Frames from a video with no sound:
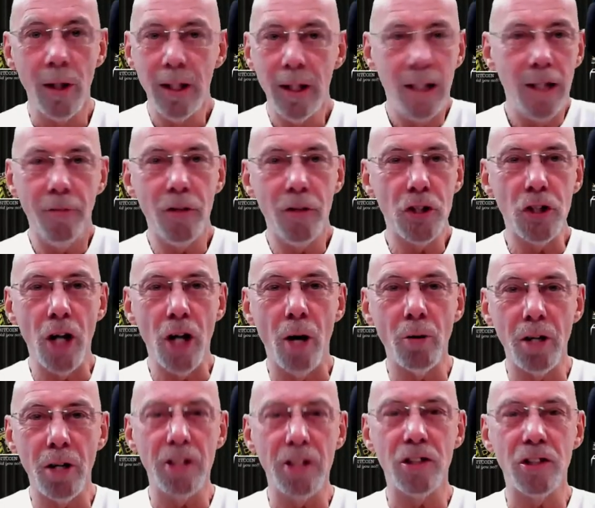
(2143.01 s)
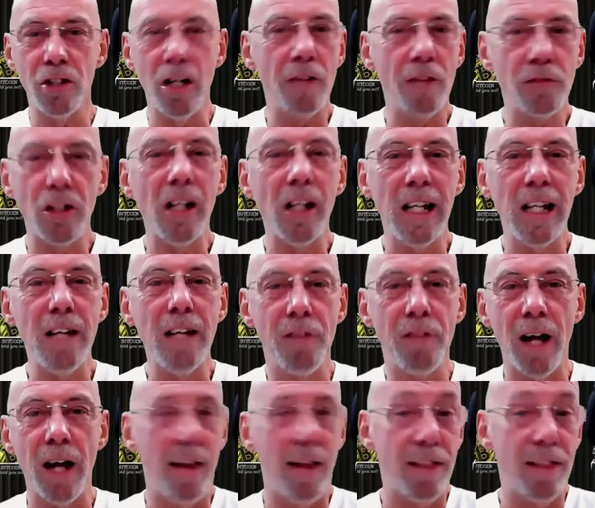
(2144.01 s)
If you're childish enough to leave
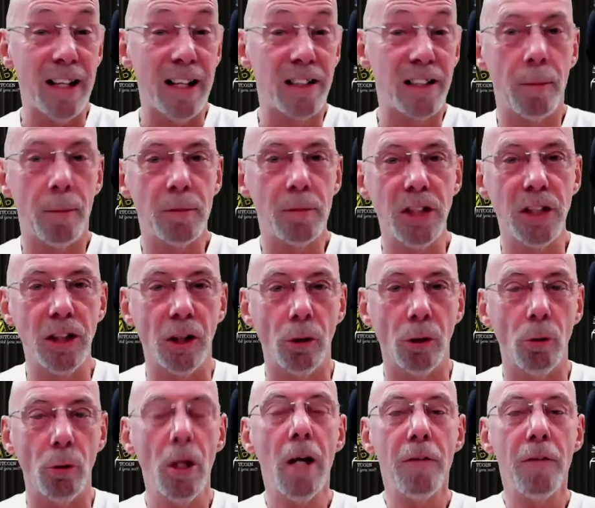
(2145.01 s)
that, that's up to you.